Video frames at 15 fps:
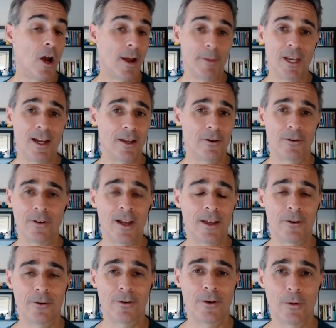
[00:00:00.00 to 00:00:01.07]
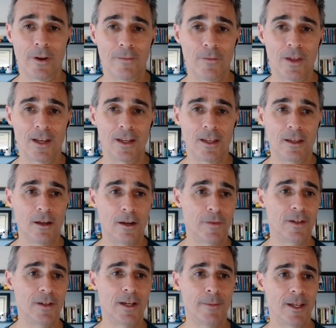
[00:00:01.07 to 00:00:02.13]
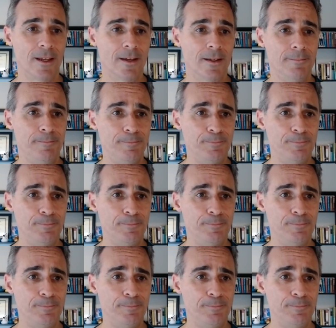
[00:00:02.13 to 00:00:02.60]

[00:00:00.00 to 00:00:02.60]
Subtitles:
I mean, I don't know of any off the top of my head.